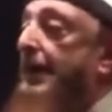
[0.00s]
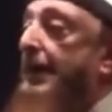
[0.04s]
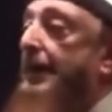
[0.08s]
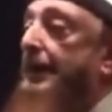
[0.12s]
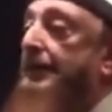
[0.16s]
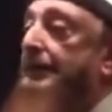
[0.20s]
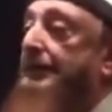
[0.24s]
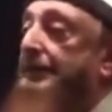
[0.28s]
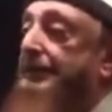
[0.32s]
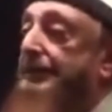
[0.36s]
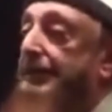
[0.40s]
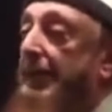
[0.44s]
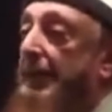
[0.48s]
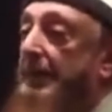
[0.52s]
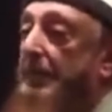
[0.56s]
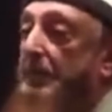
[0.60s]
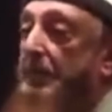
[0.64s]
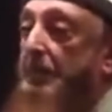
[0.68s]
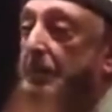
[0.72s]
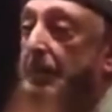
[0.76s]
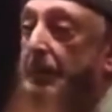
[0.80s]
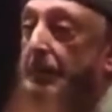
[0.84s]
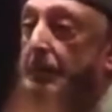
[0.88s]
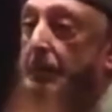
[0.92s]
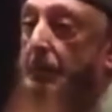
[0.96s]
are
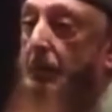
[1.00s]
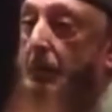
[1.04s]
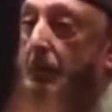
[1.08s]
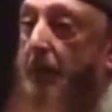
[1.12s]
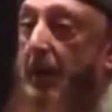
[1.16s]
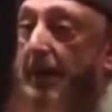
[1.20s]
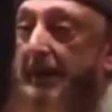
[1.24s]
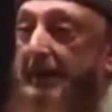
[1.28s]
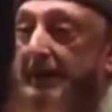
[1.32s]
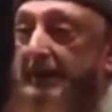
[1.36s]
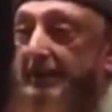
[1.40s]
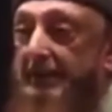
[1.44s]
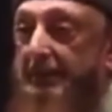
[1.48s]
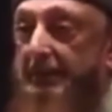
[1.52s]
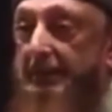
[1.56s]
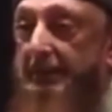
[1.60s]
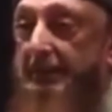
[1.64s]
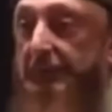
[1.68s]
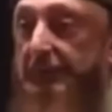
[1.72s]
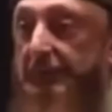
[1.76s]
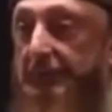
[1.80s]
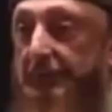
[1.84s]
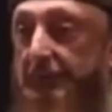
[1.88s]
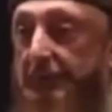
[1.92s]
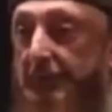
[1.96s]
some with white
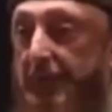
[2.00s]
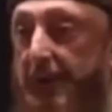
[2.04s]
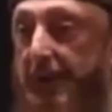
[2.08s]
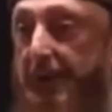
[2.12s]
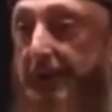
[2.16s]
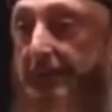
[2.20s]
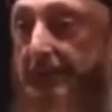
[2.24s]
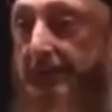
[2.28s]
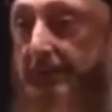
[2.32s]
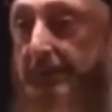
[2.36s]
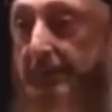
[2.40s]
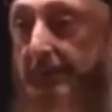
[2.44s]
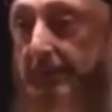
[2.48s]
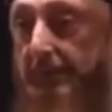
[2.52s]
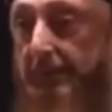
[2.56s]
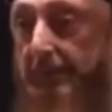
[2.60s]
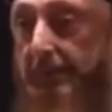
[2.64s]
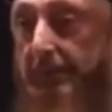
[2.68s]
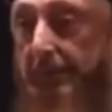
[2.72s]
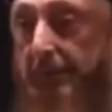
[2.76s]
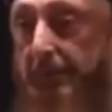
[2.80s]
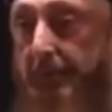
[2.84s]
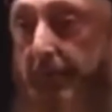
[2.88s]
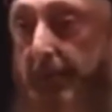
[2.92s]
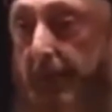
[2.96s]

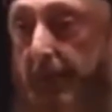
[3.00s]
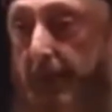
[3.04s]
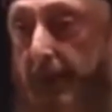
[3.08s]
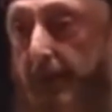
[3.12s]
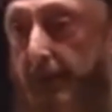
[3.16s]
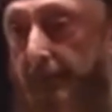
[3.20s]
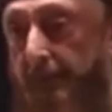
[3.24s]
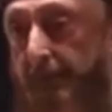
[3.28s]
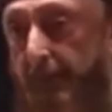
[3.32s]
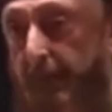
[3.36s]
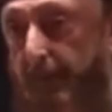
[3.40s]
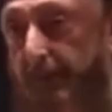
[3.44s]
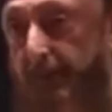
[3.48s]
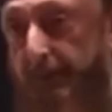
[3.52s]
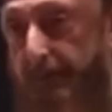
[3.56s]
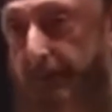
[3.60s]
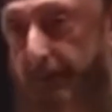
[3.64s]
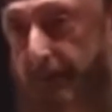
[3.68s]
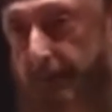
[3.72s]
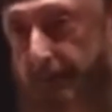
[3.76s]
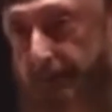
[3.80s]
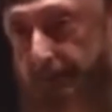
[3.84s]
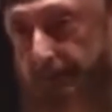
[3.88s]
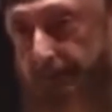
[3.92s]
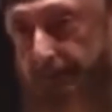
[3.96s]
stripes upon
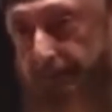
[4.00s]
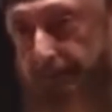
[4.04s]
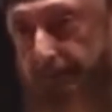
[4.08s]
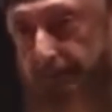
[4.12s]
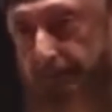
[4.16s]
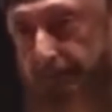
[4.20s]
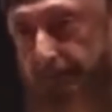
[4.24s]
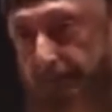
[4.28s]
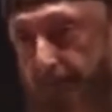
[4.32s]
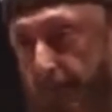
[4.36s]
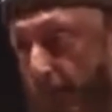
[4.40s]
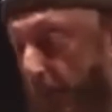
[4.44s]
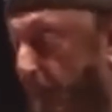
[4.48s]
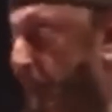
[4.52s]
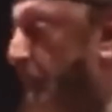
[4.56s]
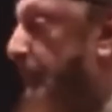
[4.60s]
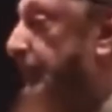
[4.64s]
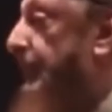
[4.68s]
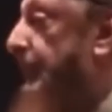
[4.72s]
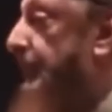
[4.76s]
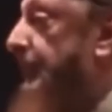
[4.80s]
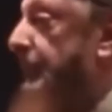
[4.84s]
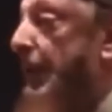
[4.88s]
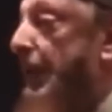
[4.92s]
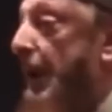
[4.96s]
them, would
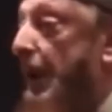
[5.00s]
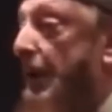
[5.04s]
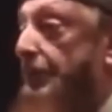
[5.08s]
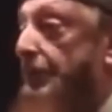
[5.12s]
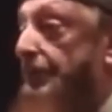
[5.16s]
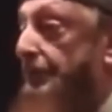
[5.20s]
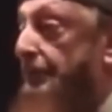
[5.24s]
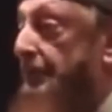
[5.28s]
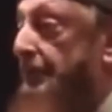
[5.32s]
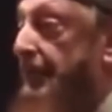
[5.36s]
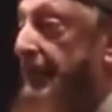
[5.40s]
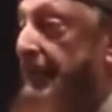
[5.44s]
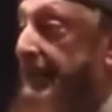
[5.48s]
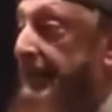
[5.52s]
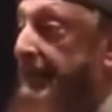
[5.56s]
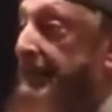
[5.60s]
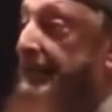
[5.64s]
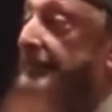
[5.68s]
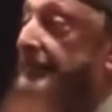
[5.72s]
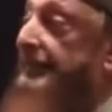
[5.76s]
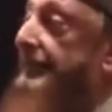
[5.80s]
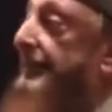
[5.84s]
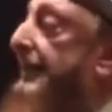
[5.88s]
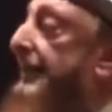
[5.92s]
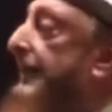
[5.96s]
it not be
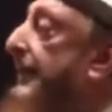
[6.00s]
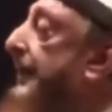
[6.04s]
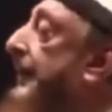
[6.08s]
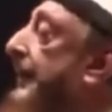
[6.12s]
easy